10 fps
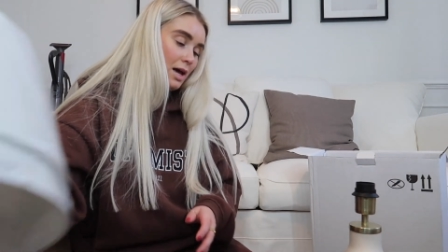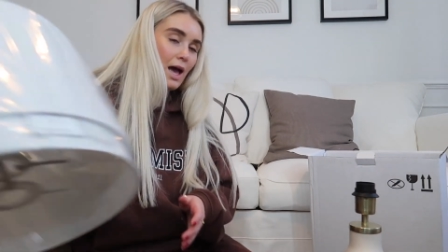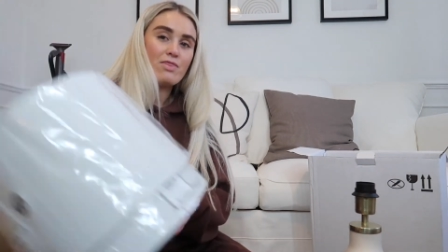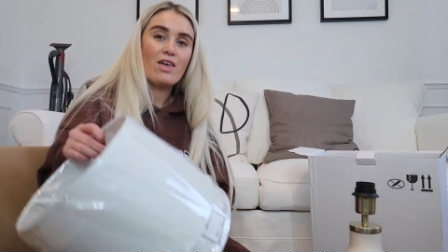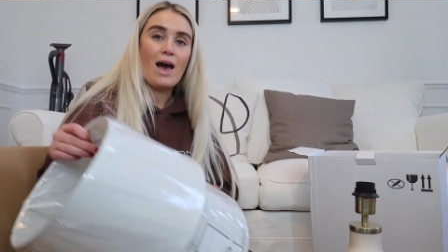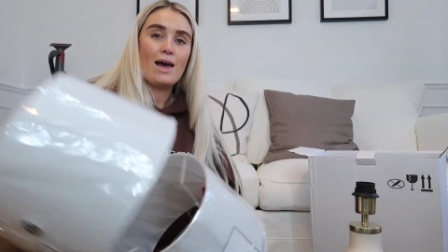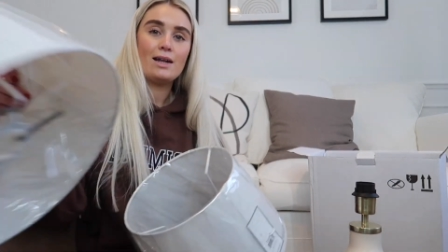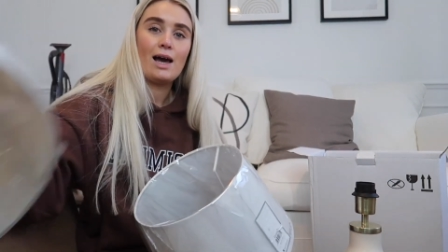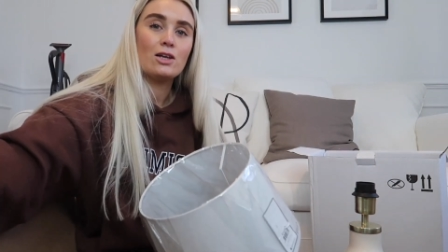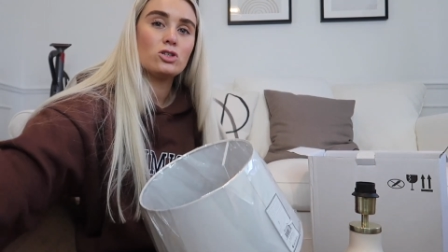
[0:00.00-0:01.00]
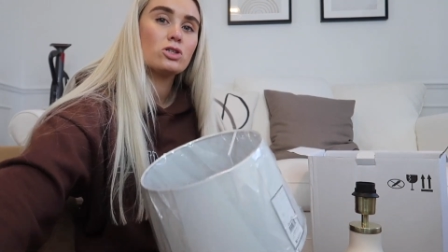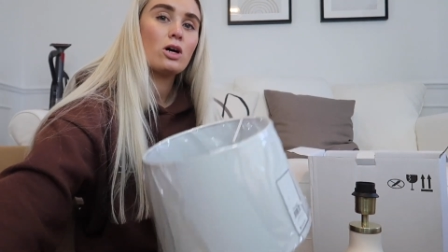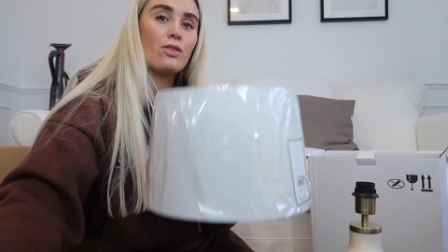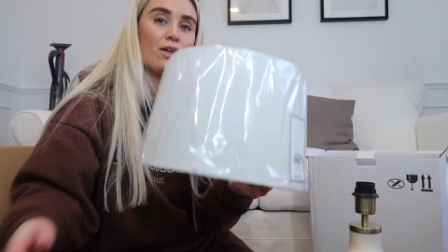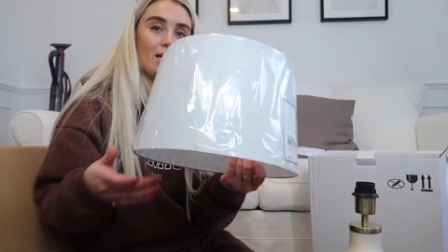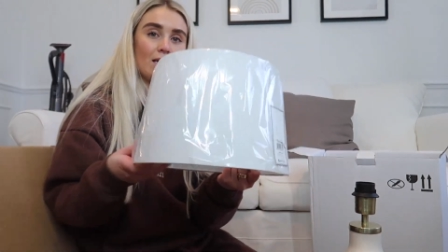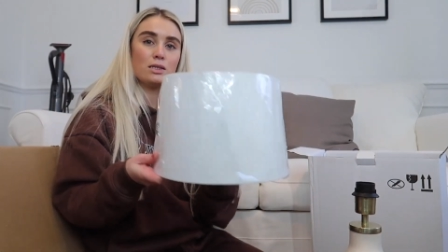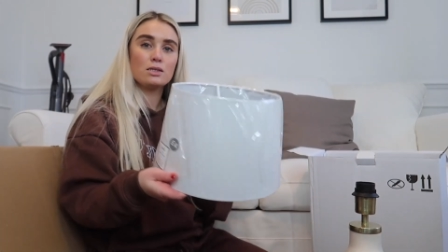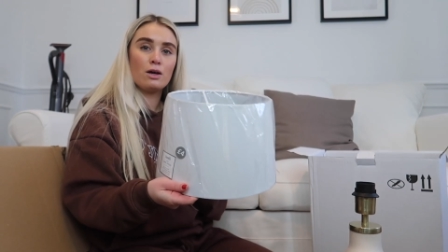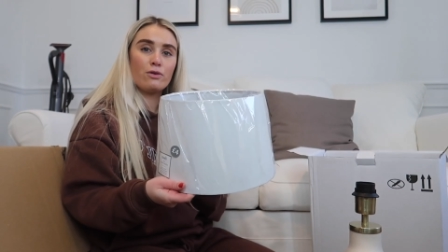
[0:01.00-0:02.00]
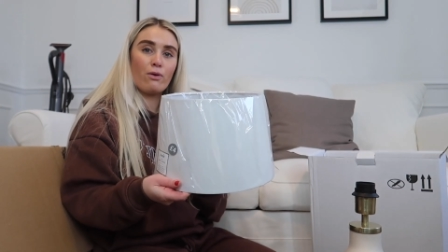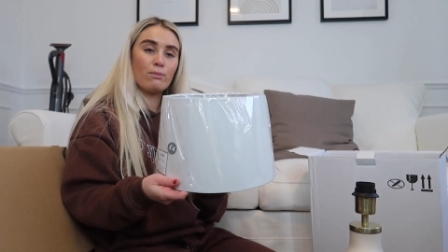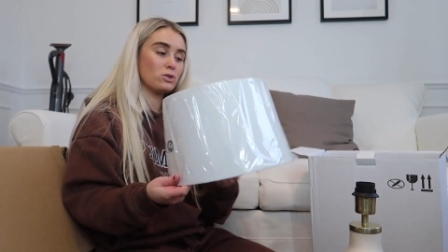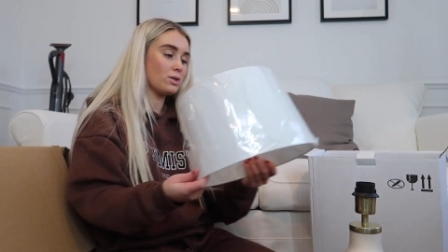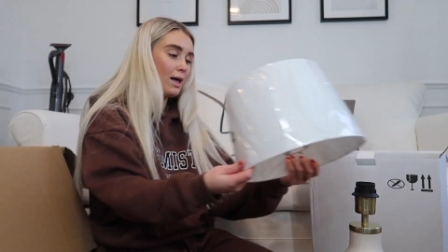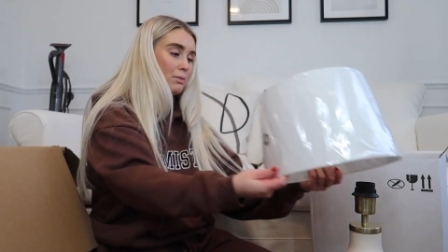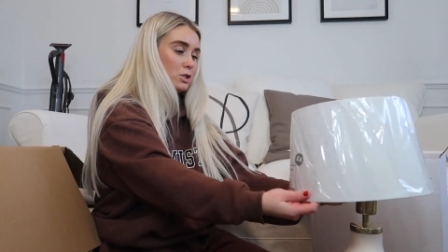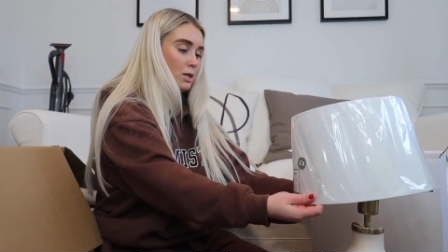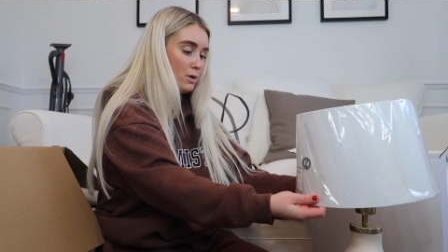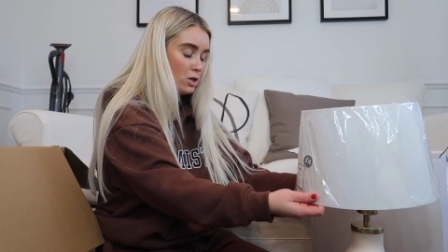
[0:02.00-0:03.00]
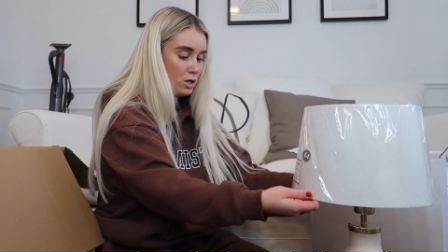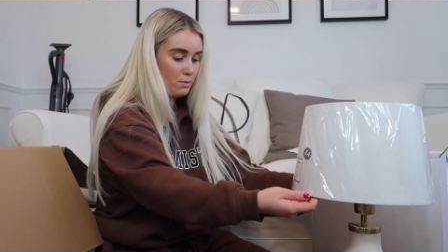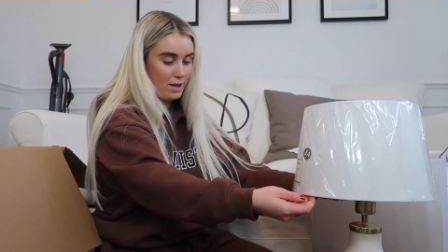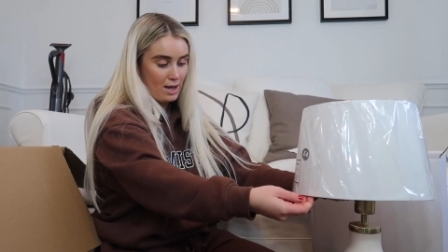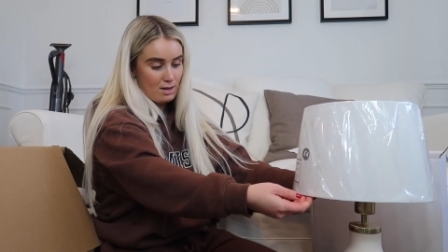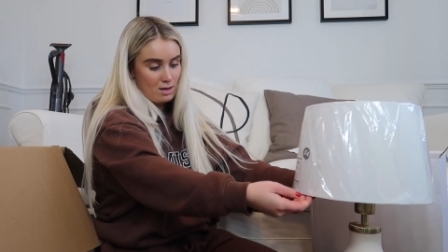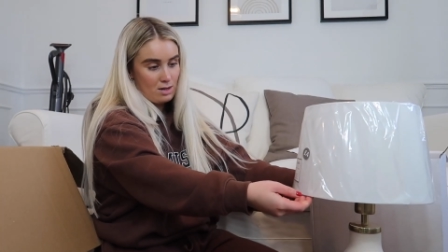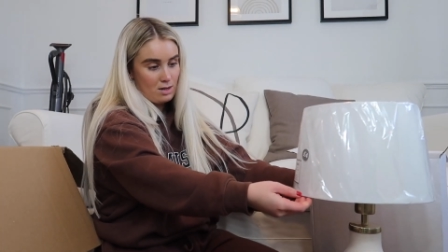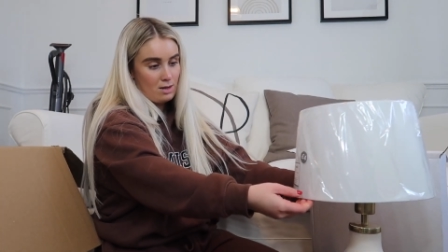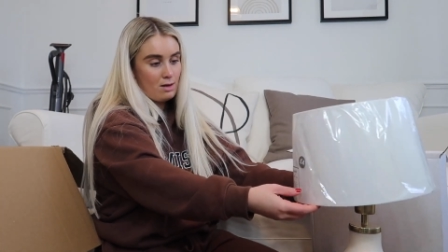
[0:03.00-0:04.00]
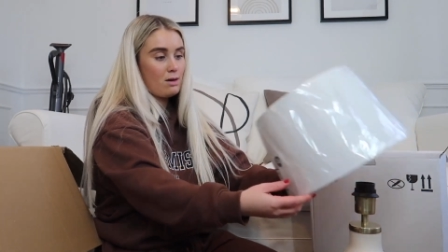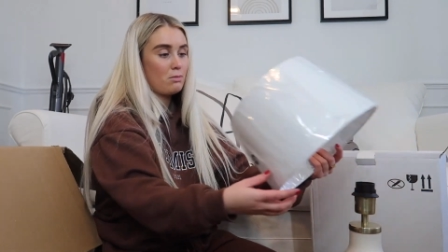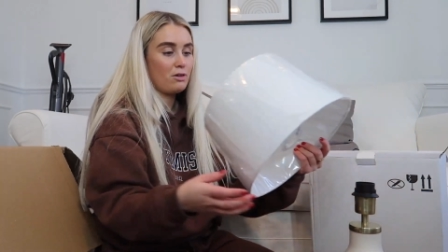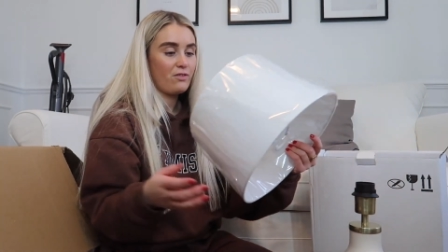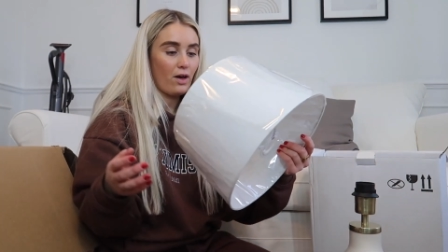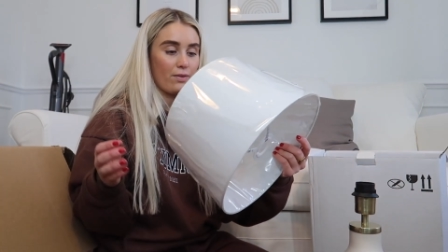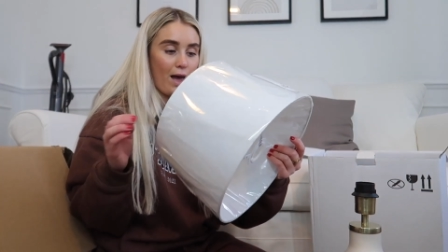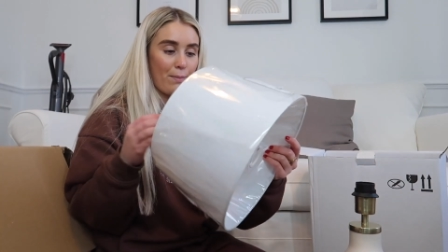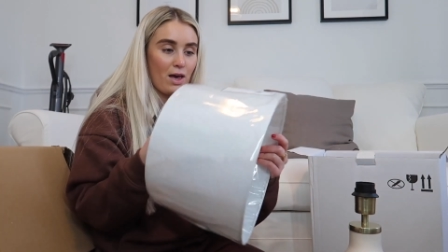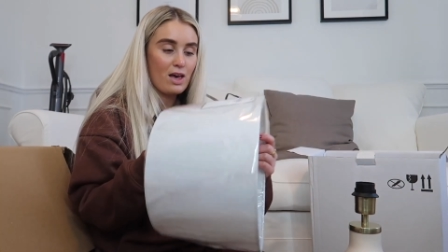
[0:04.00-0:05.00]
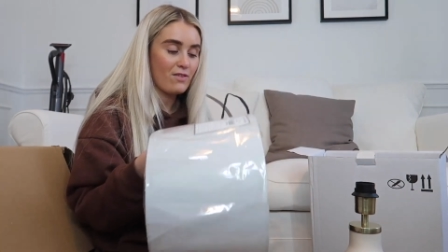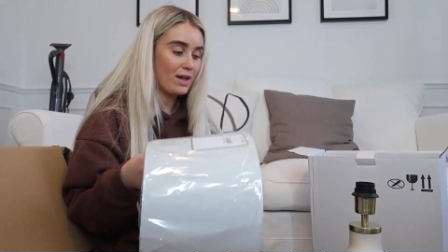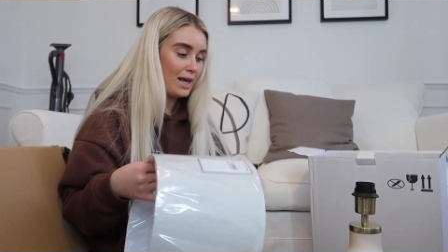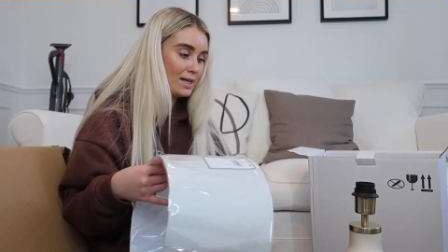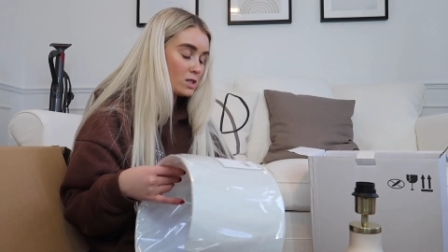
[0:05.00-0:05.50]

And then I just got these from Vanel, which I'm hoping will fit on there perfectly.